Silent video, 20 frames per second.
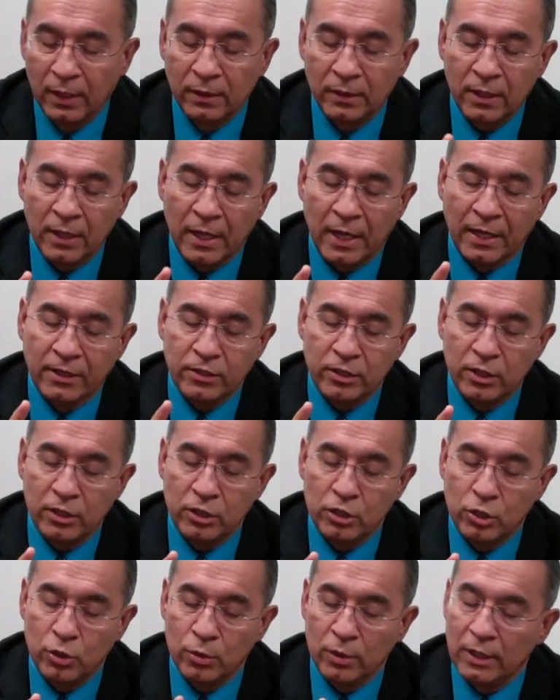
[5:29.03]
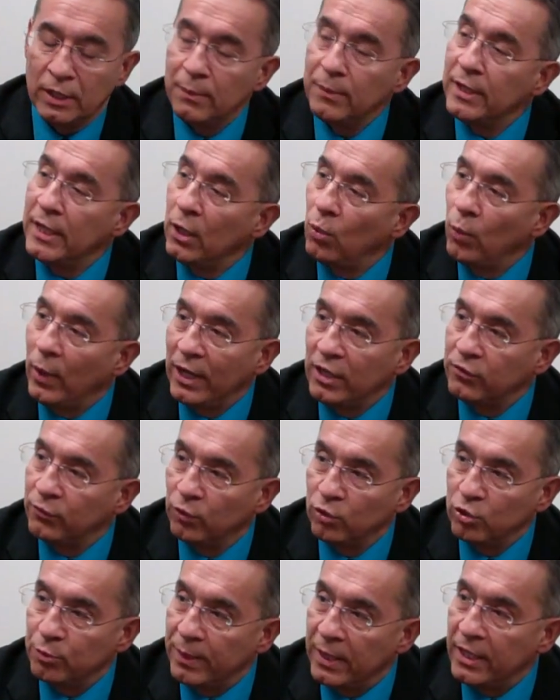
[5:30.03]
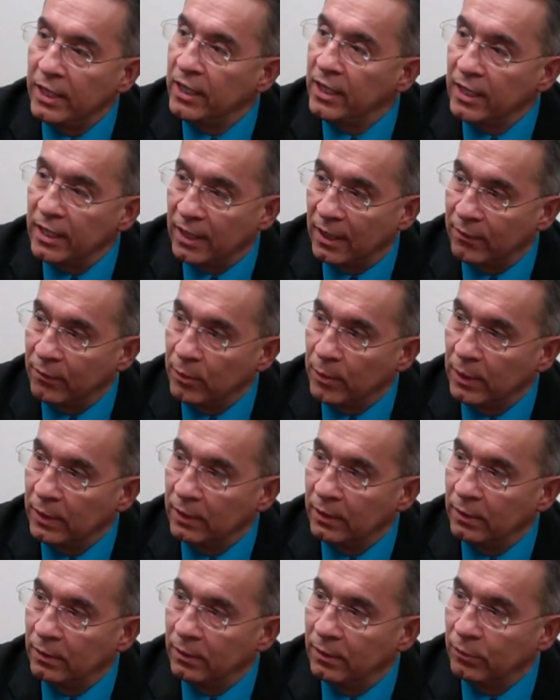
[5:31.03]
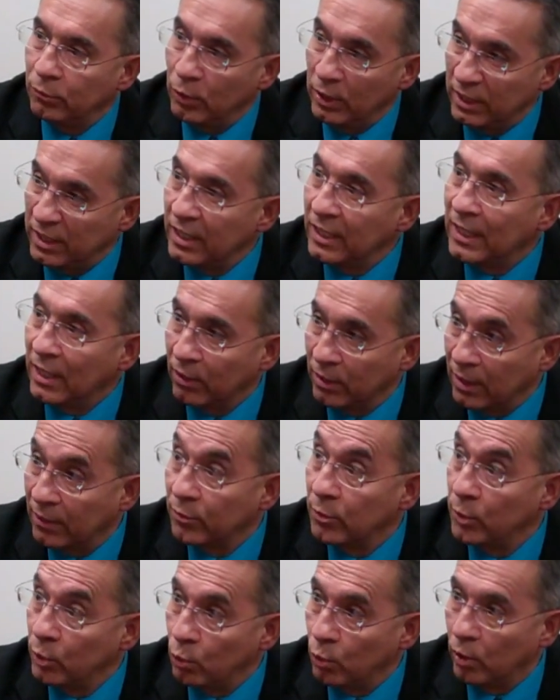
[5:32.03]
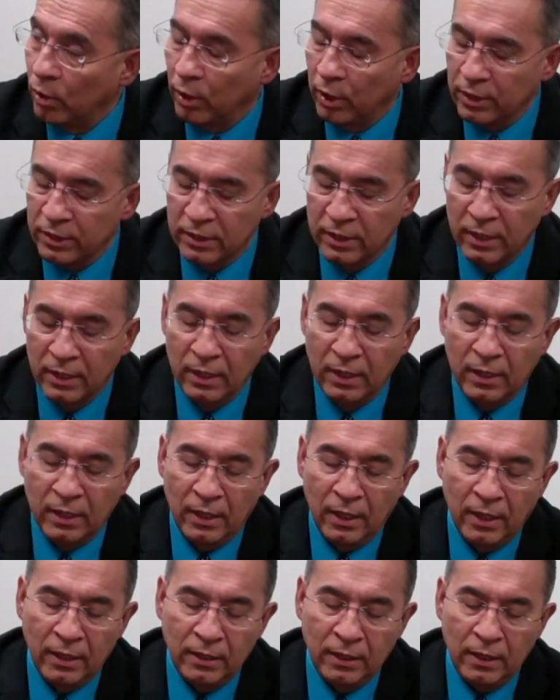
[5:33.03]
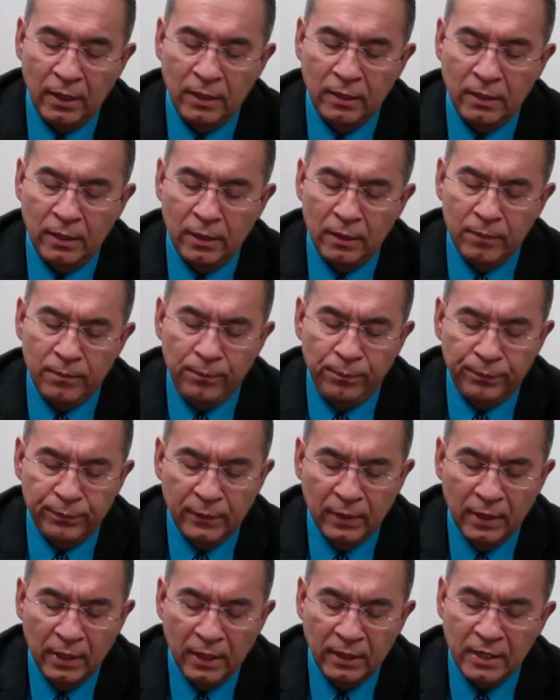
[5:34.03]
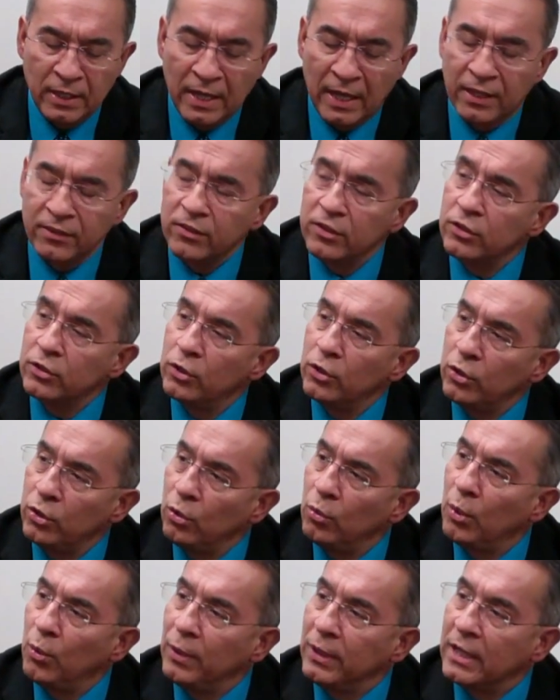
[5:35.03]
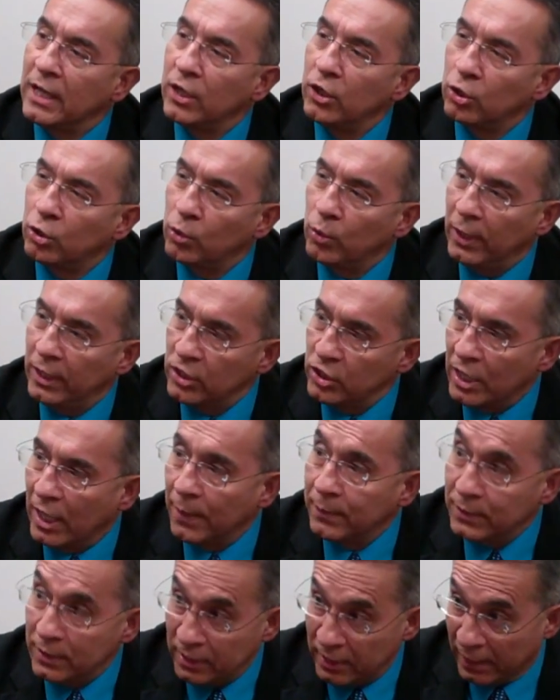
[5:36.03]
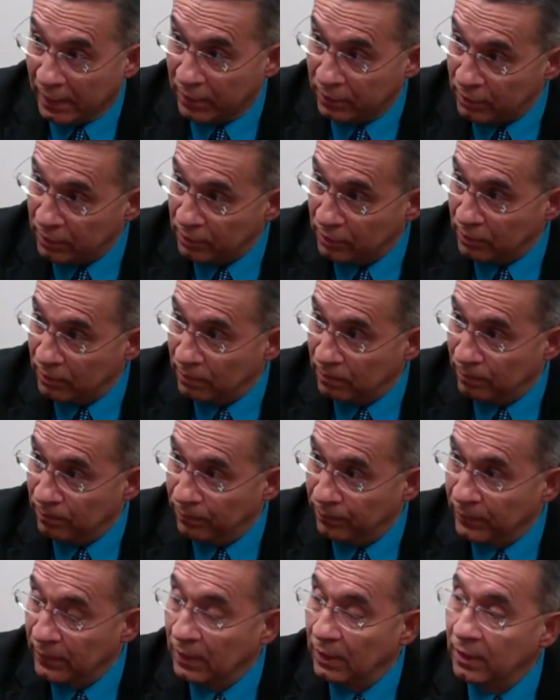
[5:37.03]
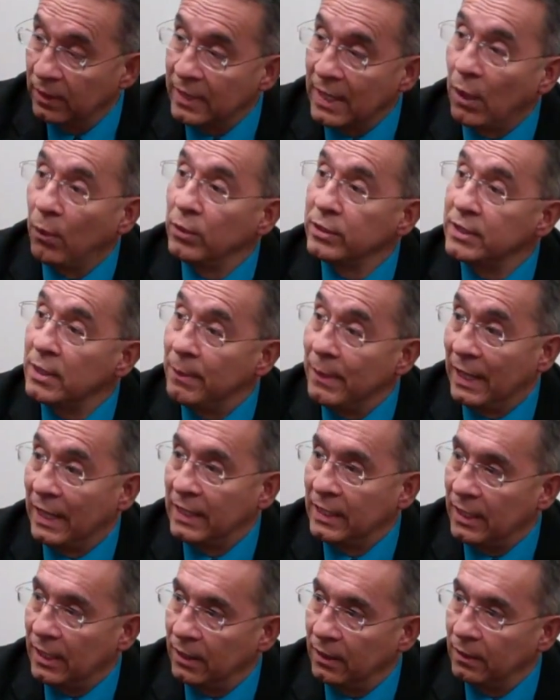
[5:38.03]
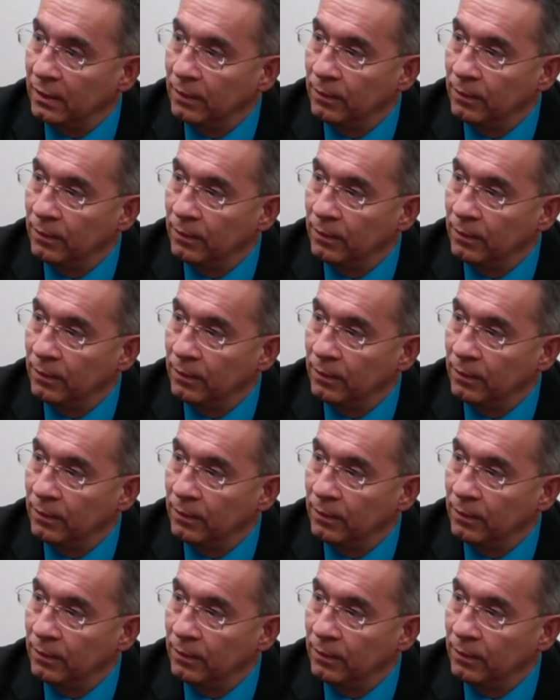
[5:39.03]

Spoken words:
They asked us to eliminate wasteful spending in government, rethink how government works, and they asked us to do what we can to create jobs in Texas. That was the mandate.